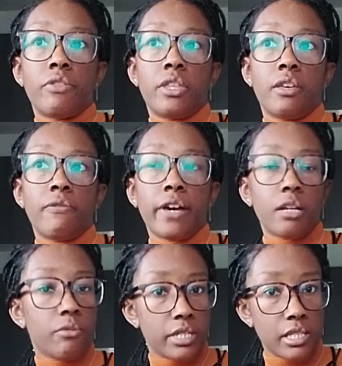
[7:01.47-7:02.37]
the
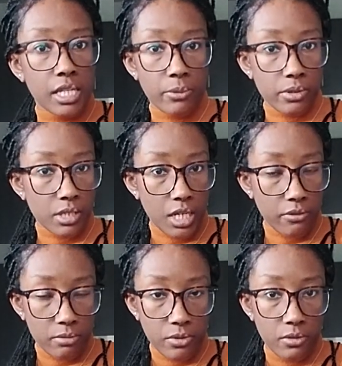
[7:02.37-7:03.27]
fibroids that were not
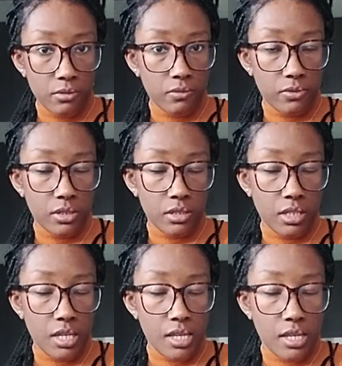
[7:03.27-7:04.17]
removed
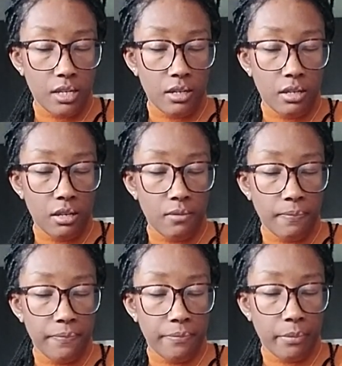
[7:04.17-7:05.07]
in
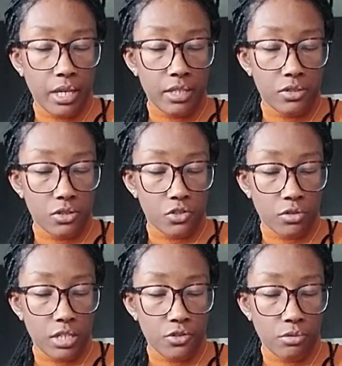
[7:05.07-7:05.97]
my
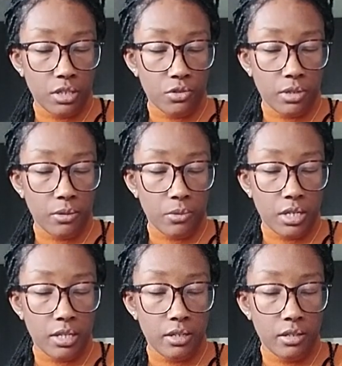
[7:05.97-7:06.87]
surgery in
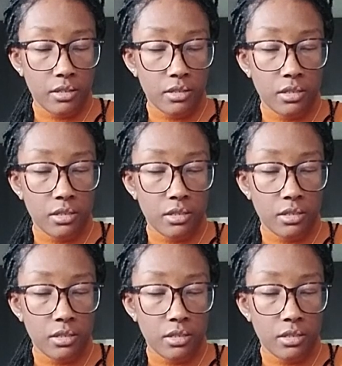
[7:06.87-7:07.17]
2021